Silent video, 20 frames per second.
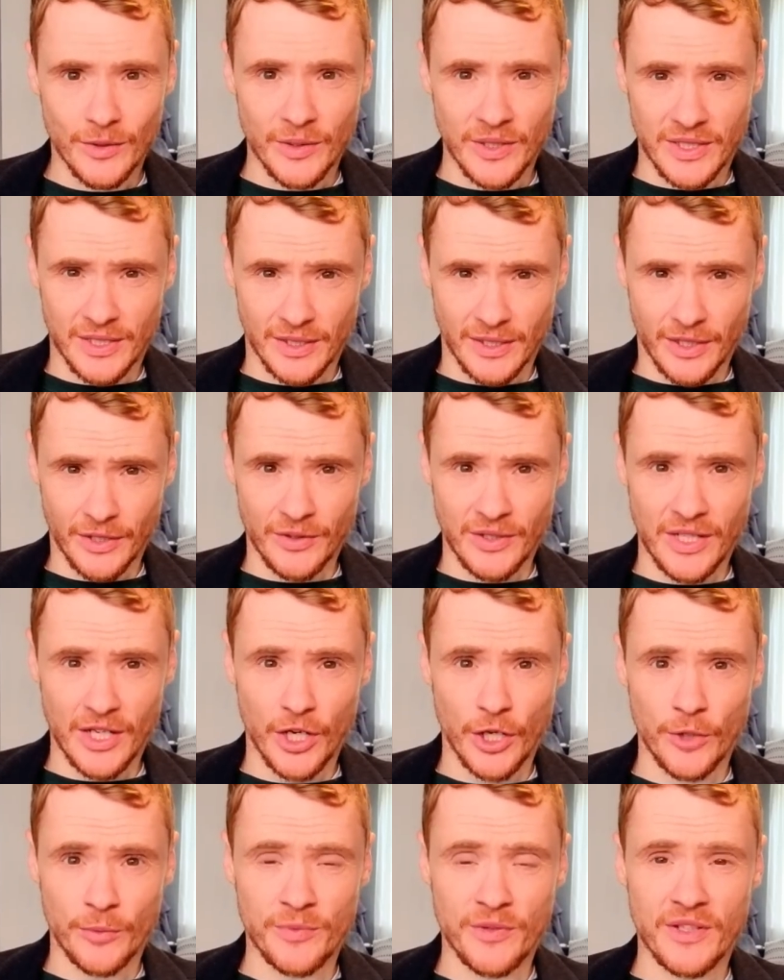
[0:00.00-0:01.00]
We can only
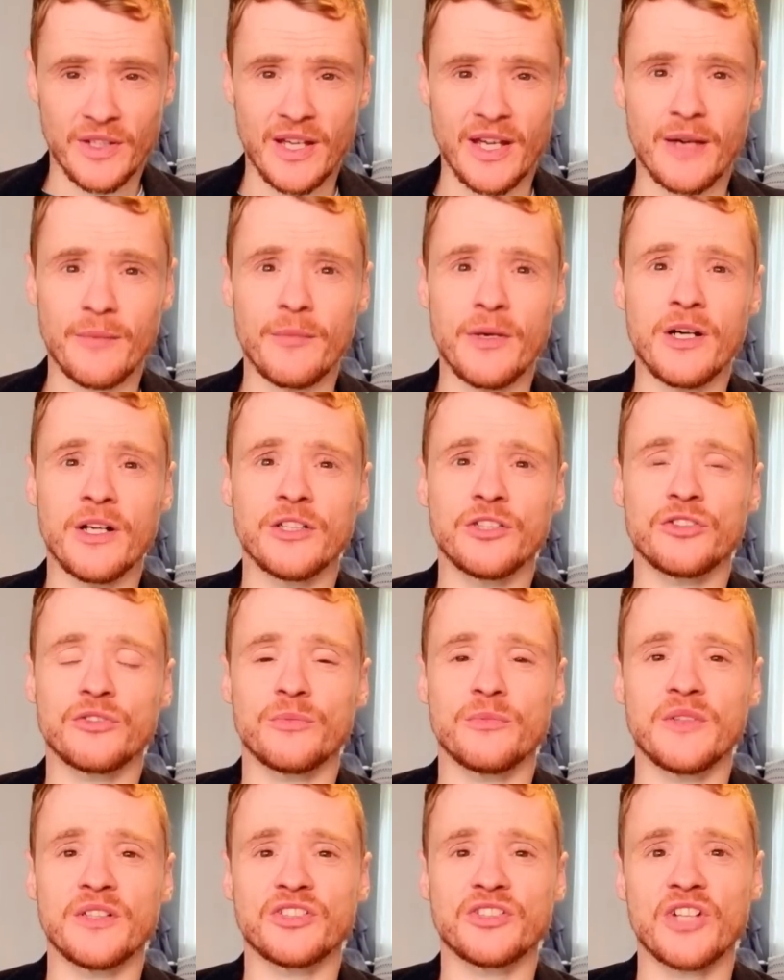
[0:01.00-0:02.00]
hope that they emerge
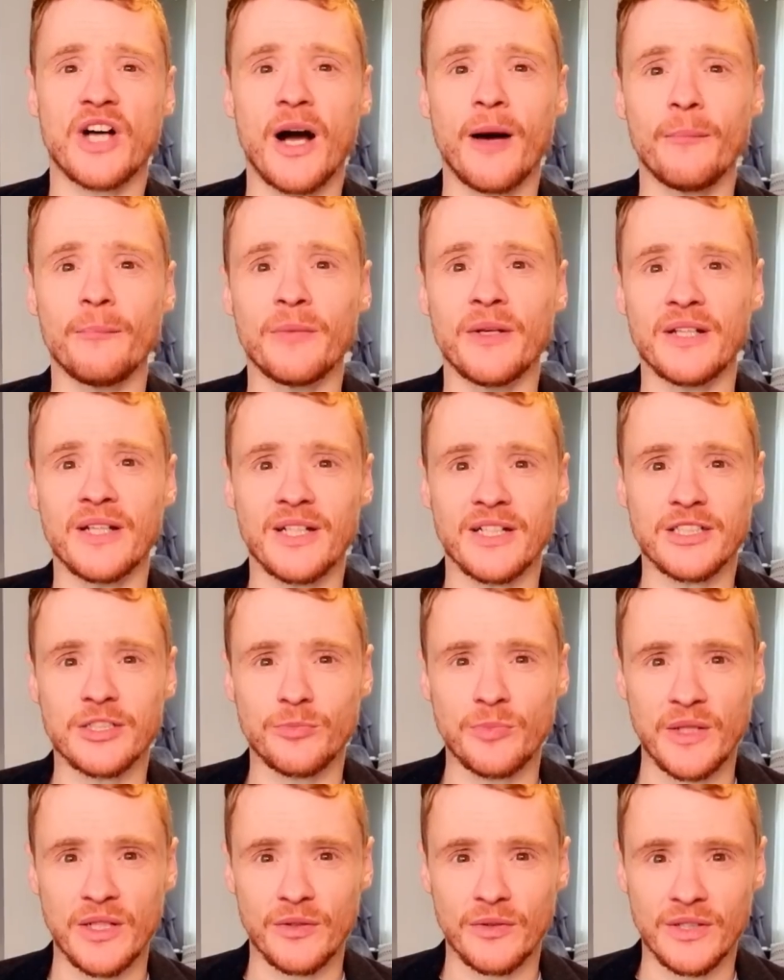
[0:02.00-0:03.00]
from this humbling
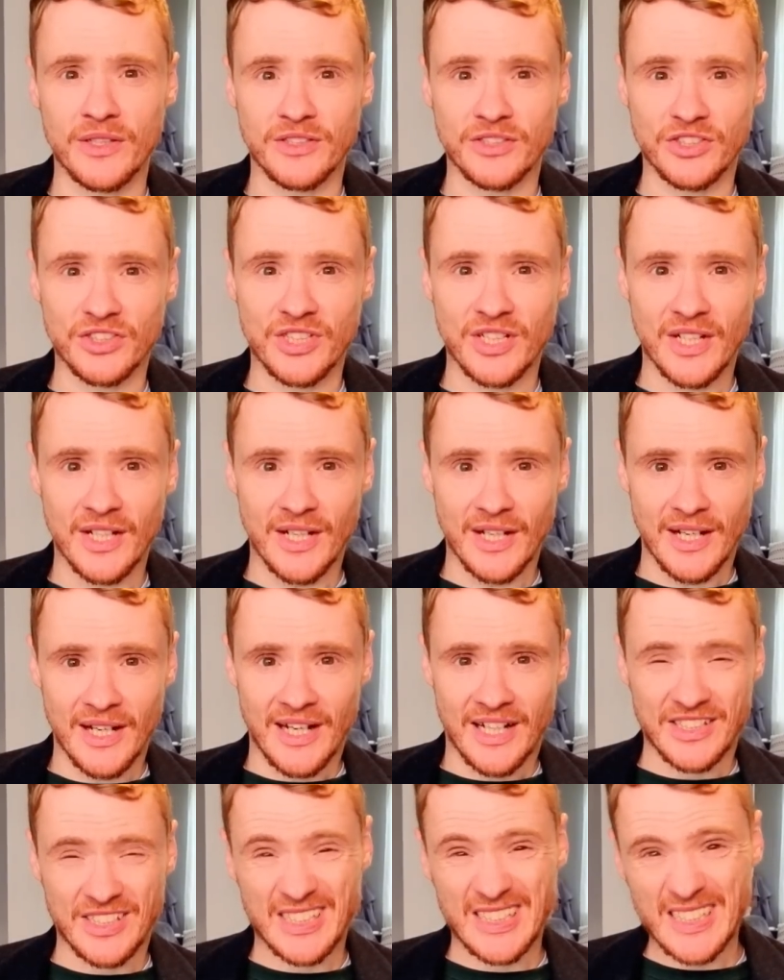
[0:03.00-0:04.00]
experience
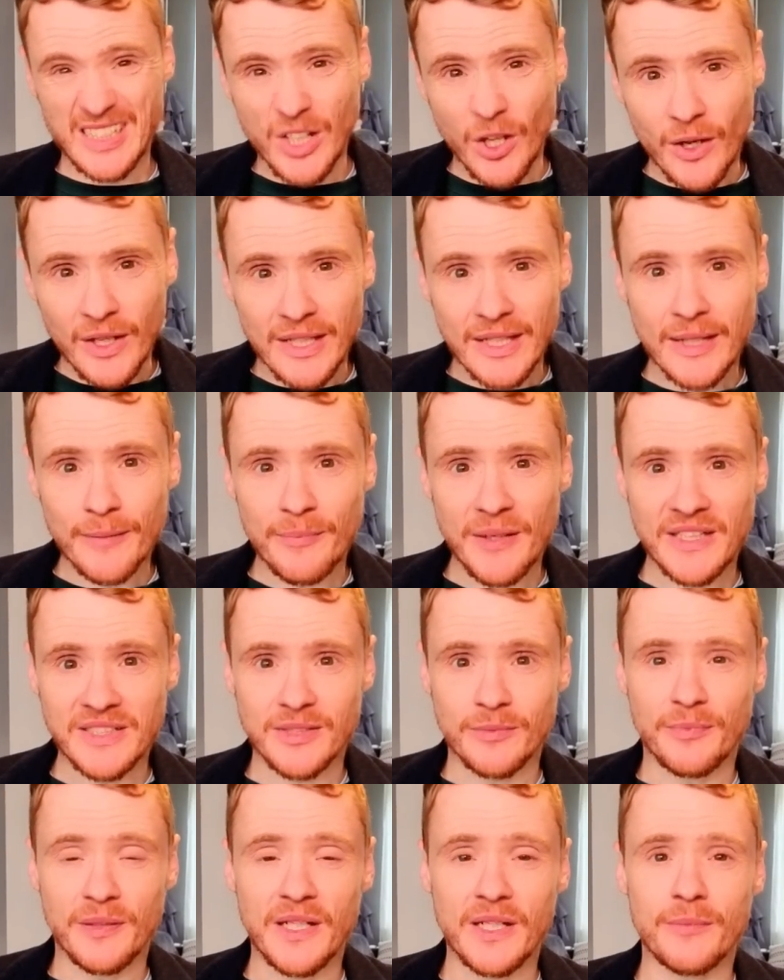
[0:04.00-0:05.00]
as slightly
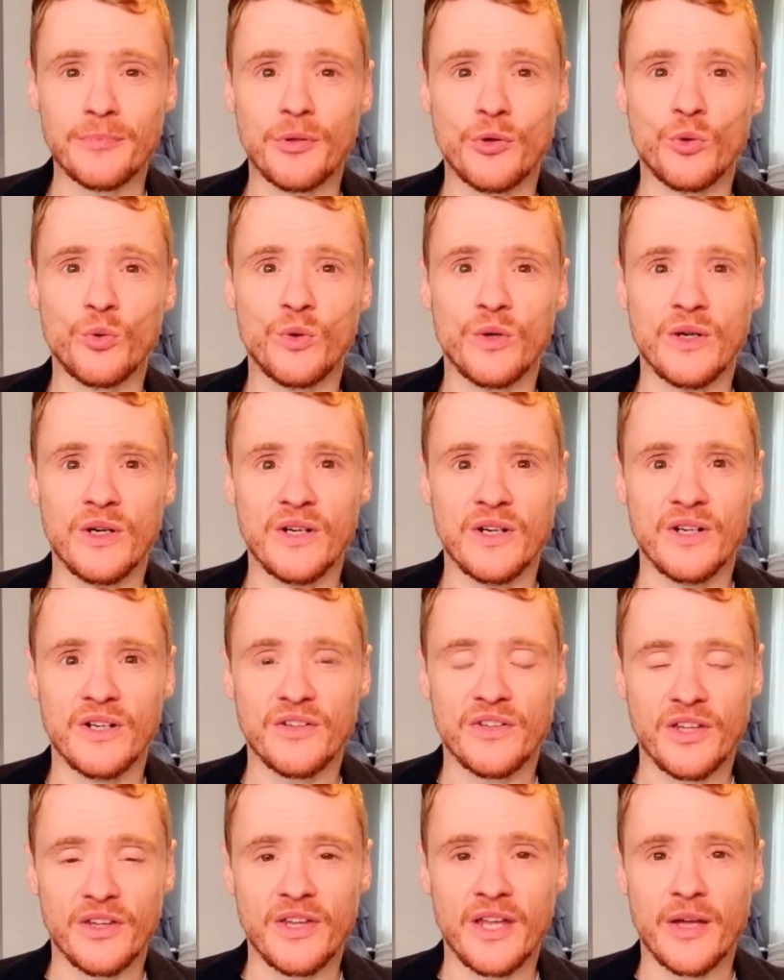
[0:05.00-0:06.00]
better people
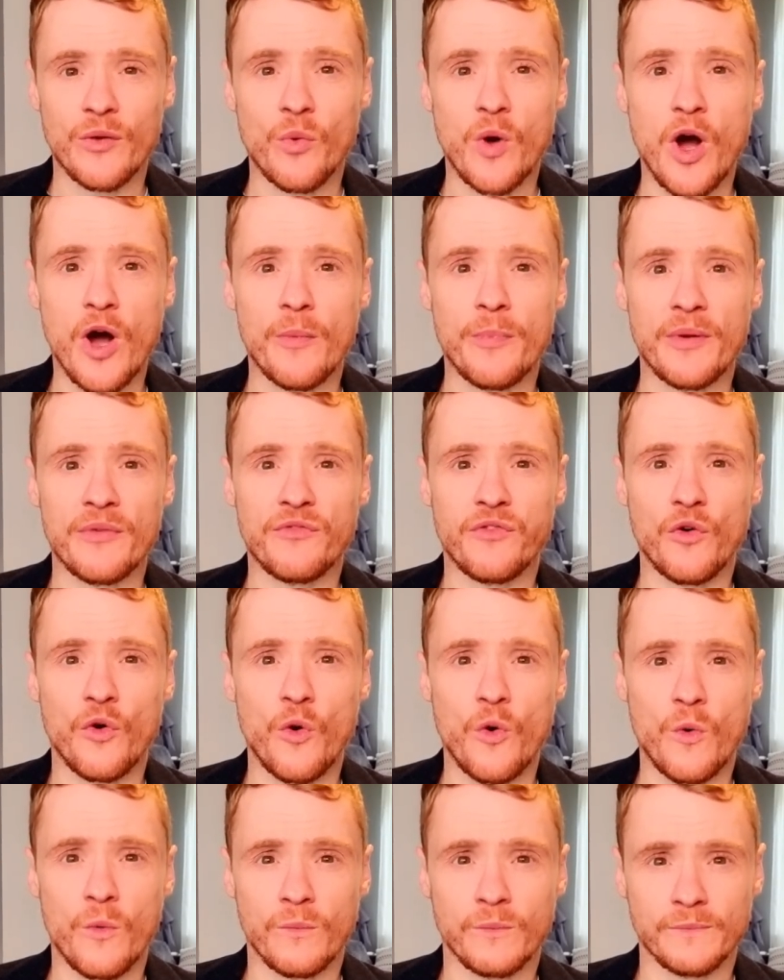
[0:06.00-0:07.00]
than they were
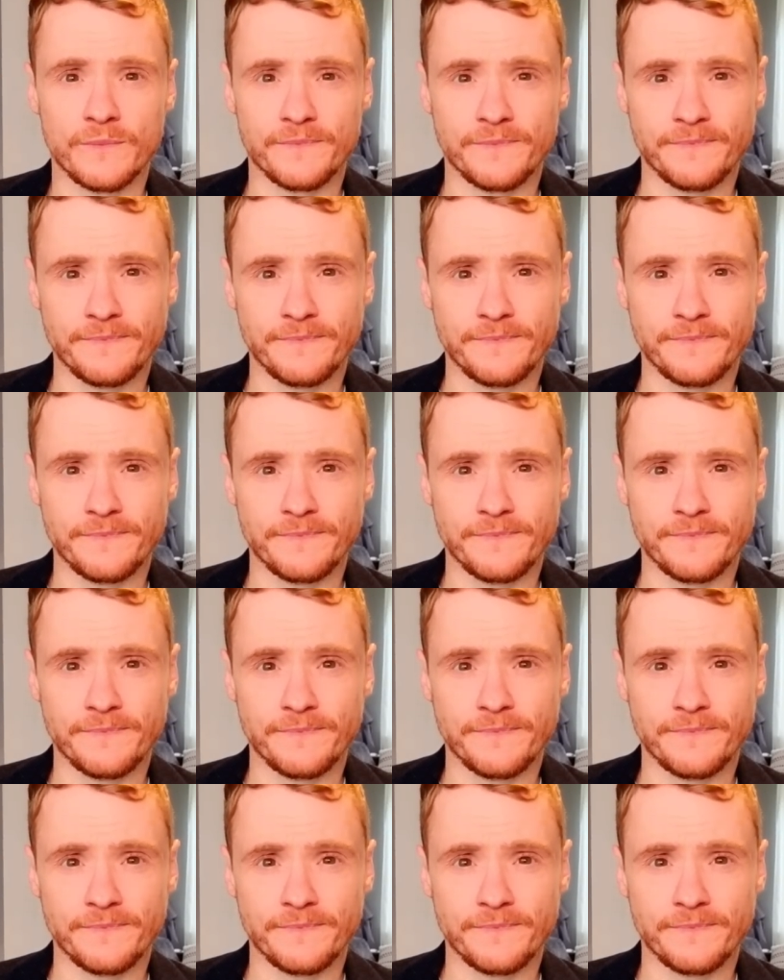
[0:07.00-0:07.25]
before.